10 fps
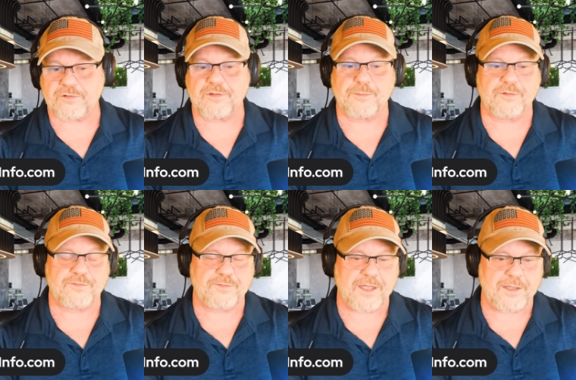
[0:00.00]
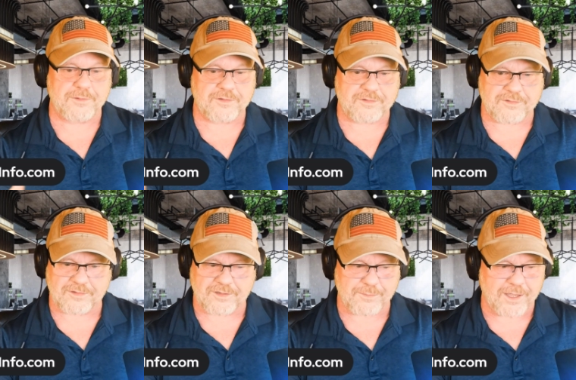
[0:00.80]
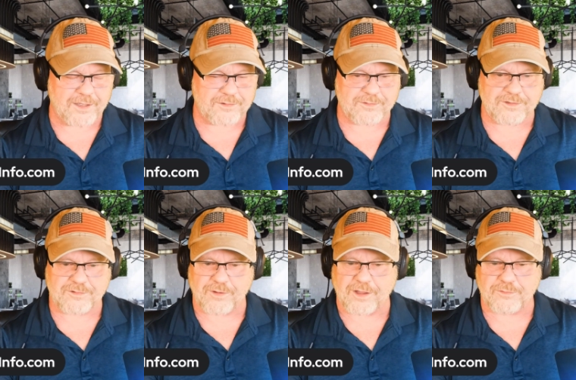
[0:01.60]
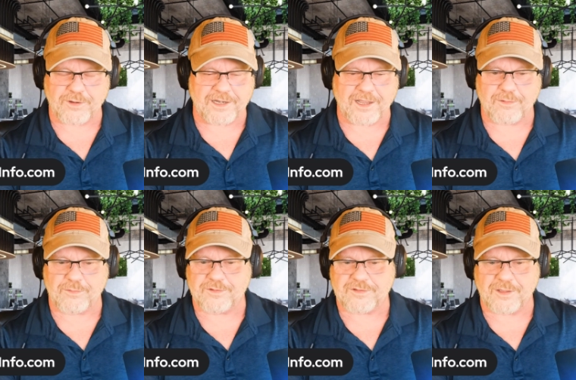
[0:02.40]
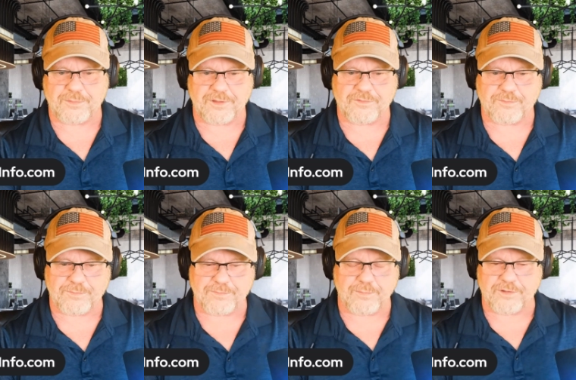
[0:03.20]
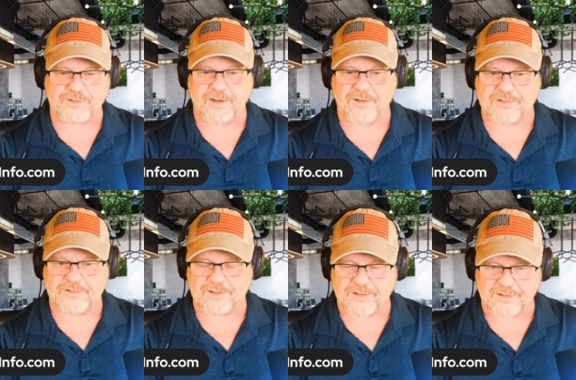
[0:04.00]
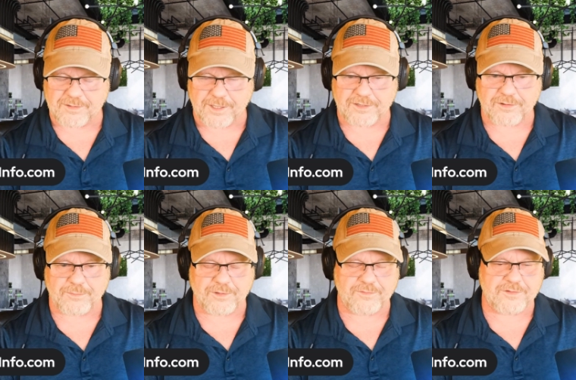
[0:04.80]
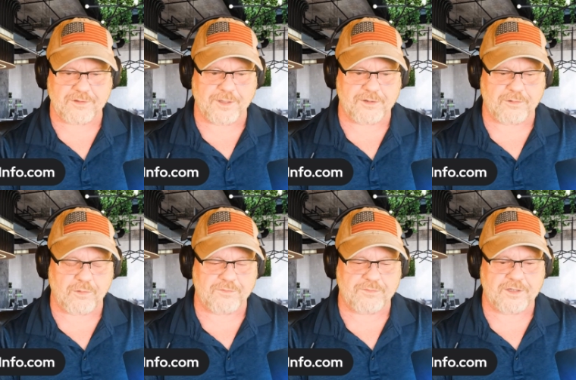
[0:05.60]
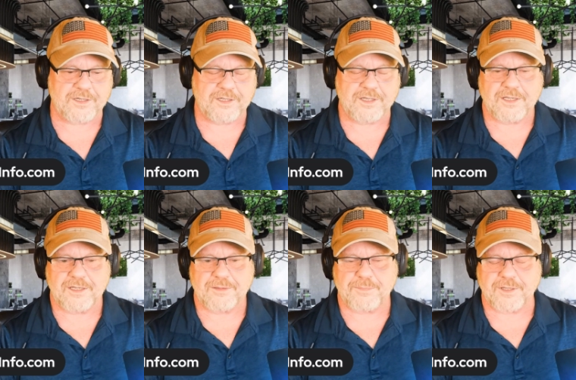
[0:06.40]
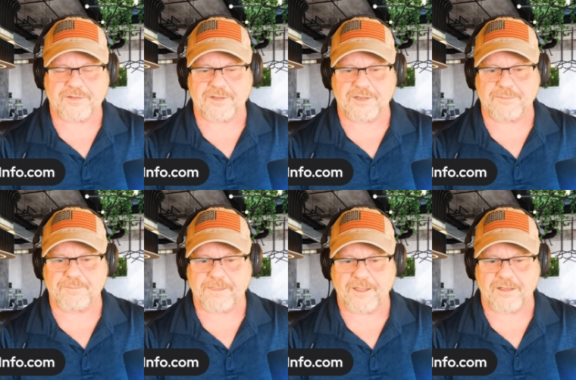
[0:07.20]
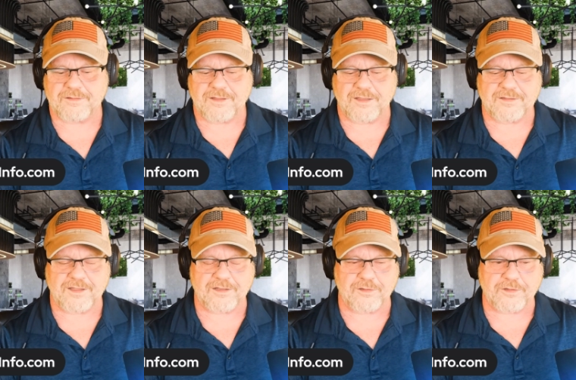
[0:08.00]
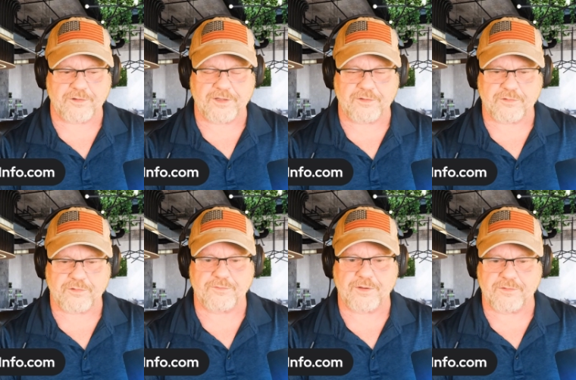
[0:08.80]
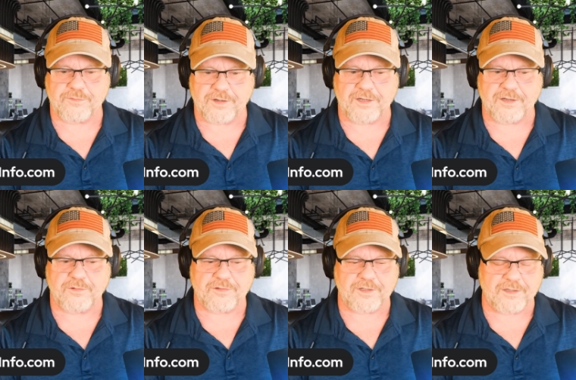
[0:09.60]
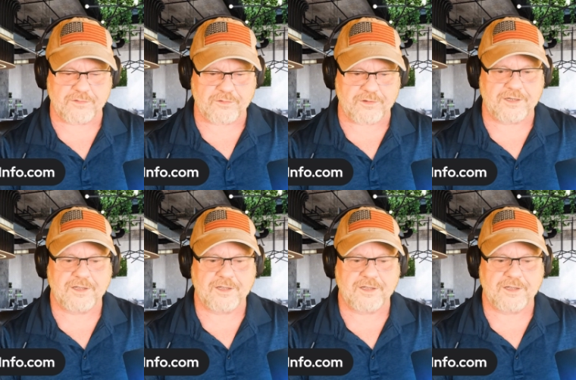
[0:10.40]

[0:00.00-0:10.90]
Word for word: the most famous commando that's around right now is, I believe, Prince Harry is a, a commando. I believe he's commando qualified. But um, yeah, take take a look at their history. Very very interesting history.